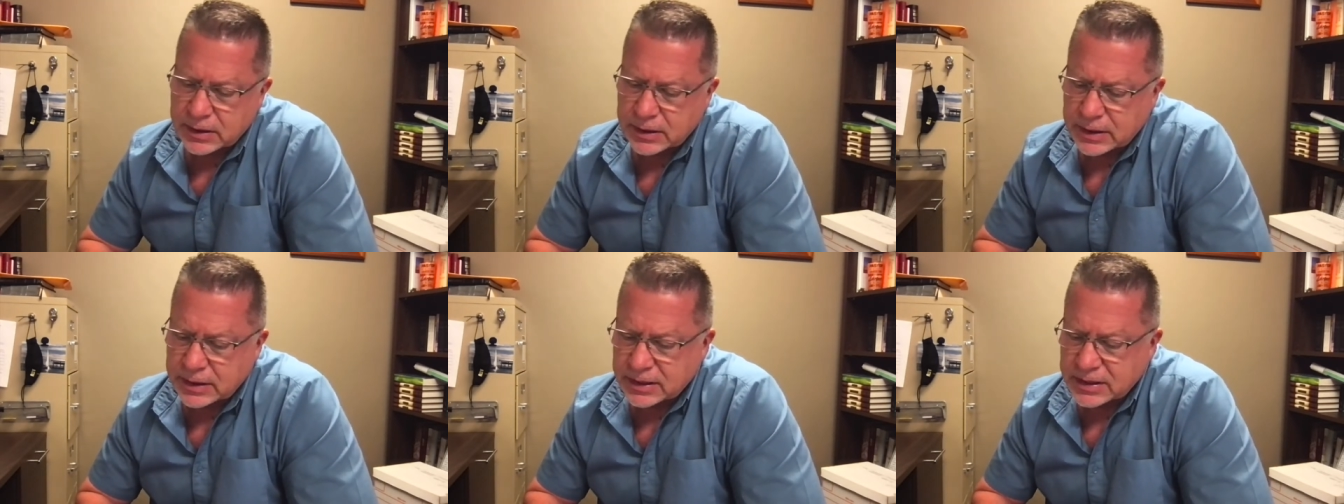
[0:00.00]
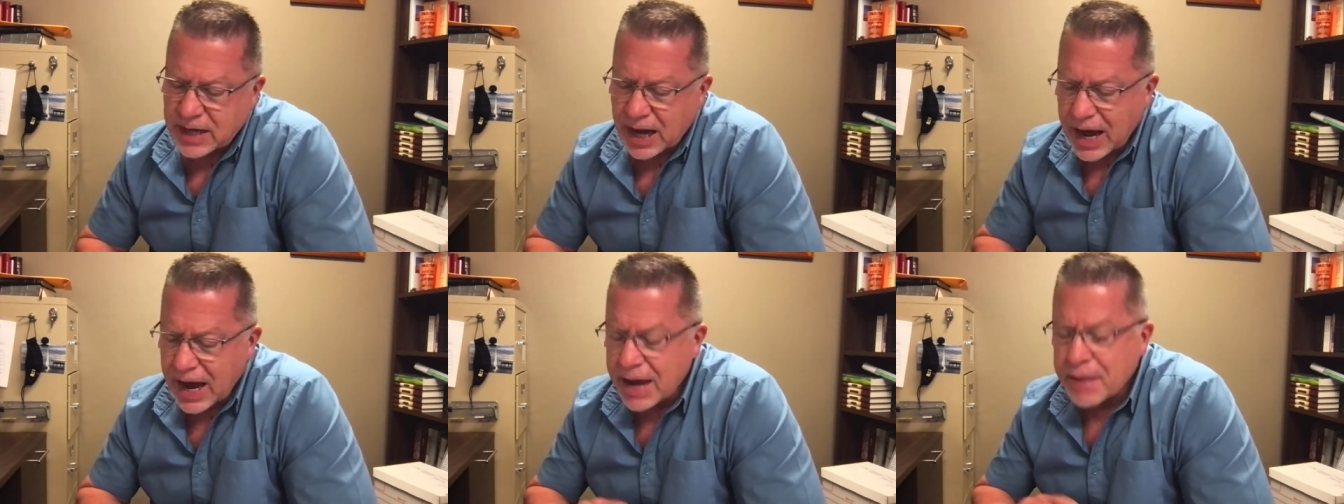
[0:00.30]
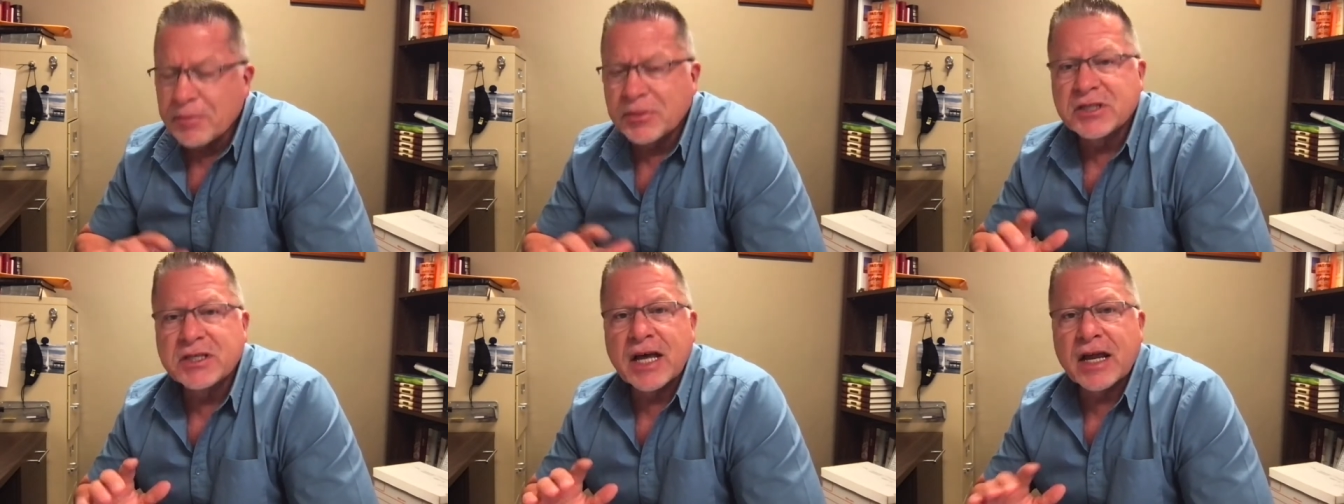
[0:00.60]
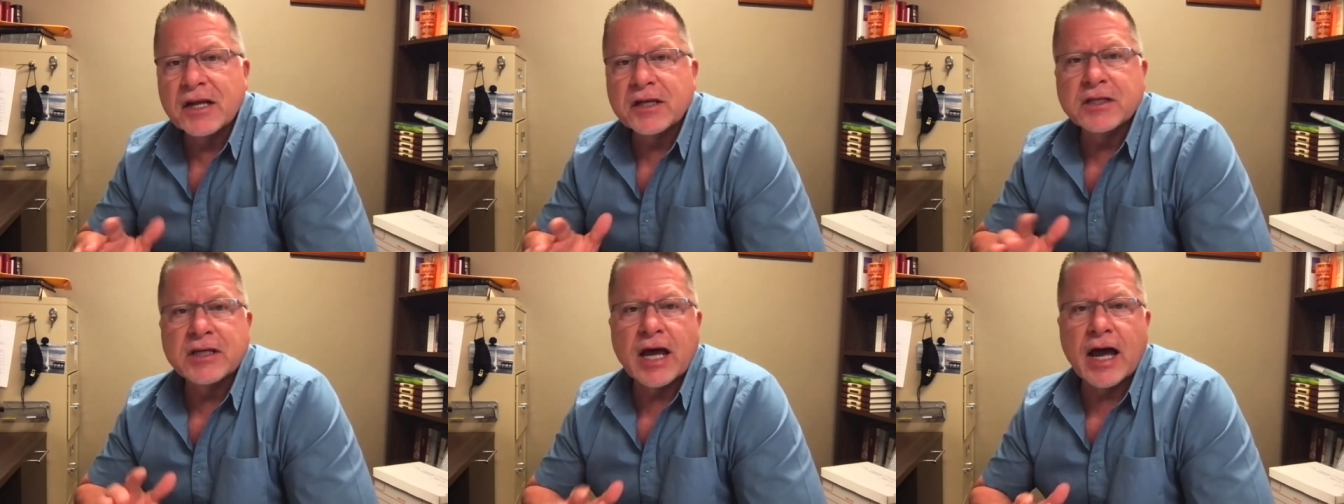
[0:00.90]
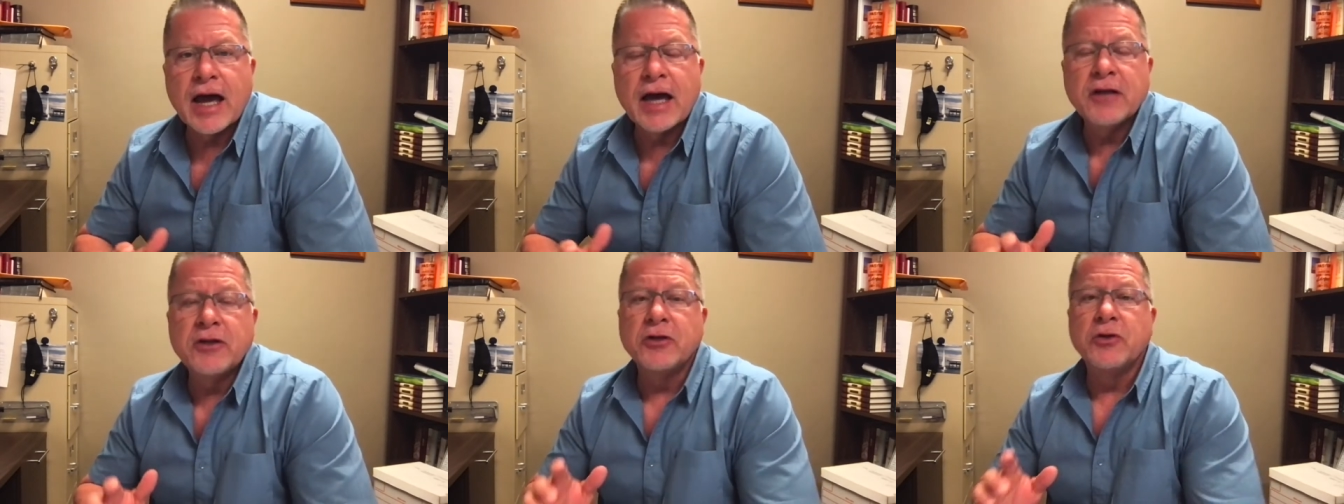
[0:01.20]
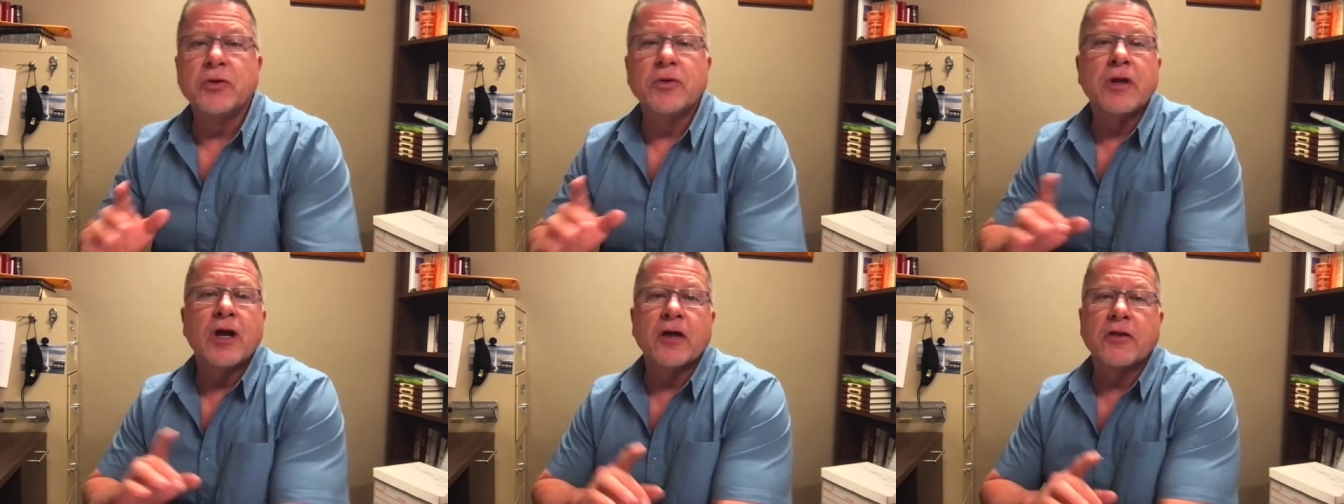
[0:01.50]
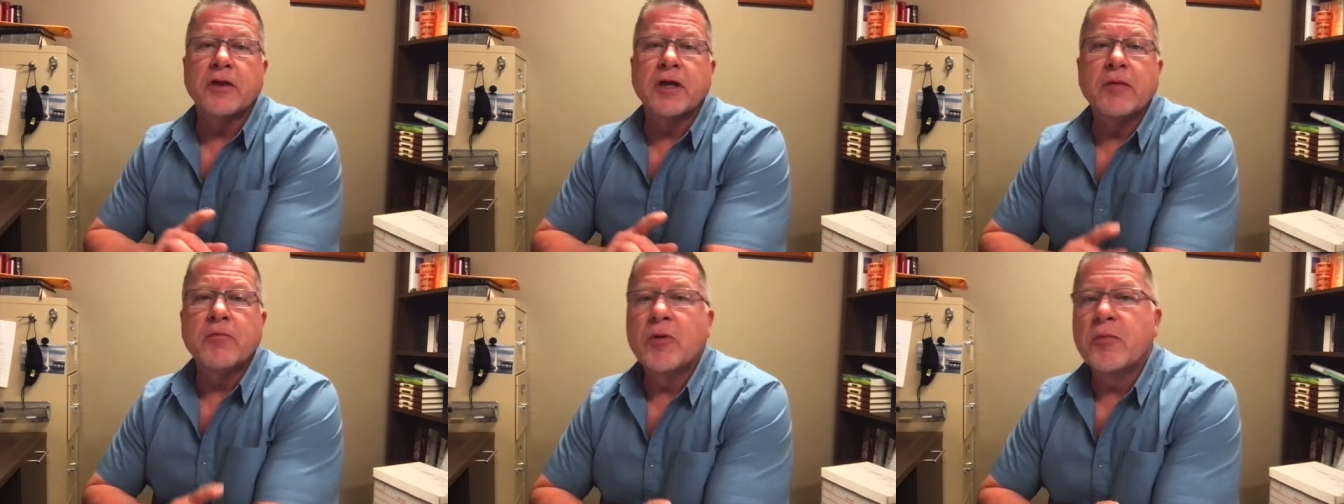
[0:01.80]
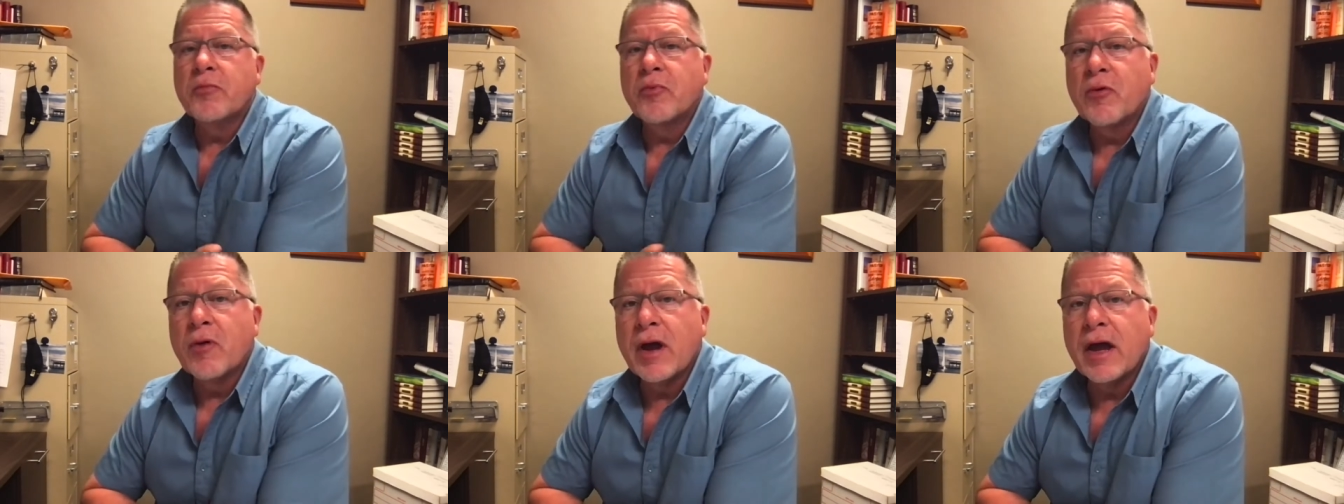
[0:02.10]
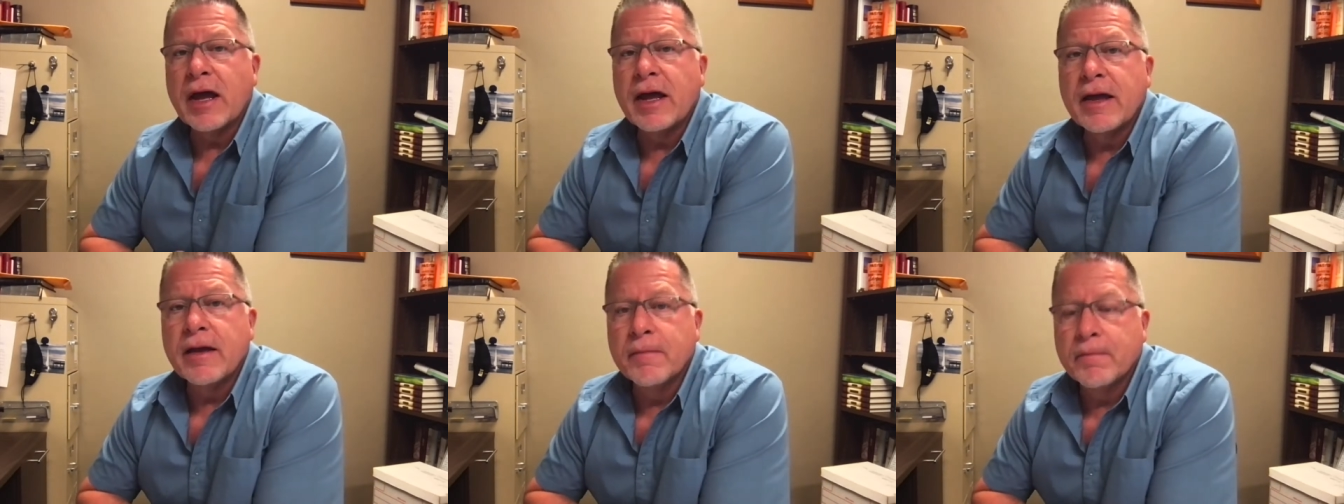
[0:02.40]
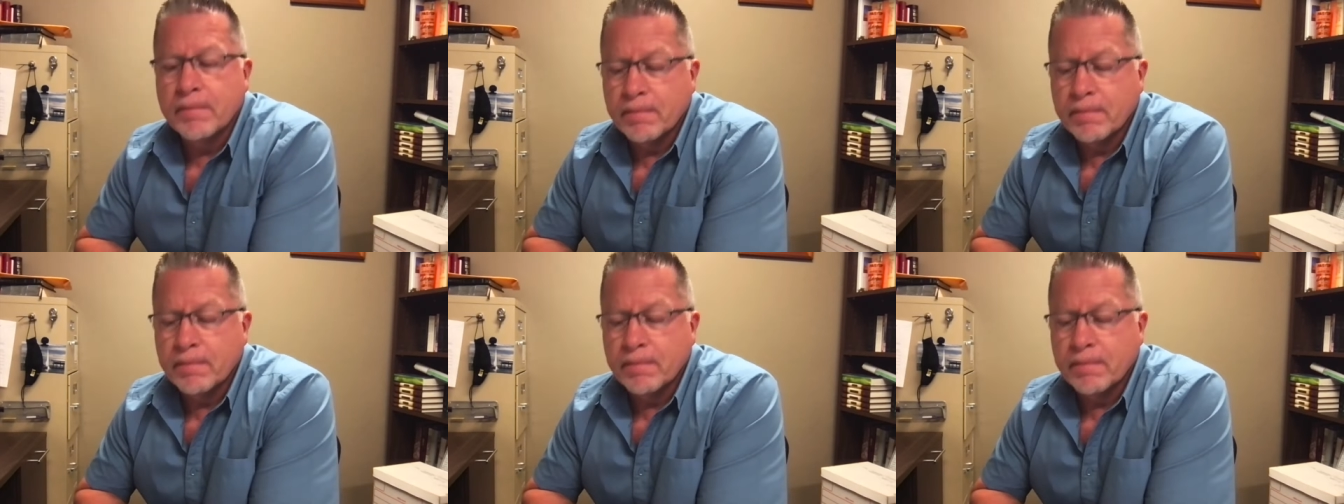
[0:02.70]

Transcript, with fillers: Time set aside to do nothing but pray,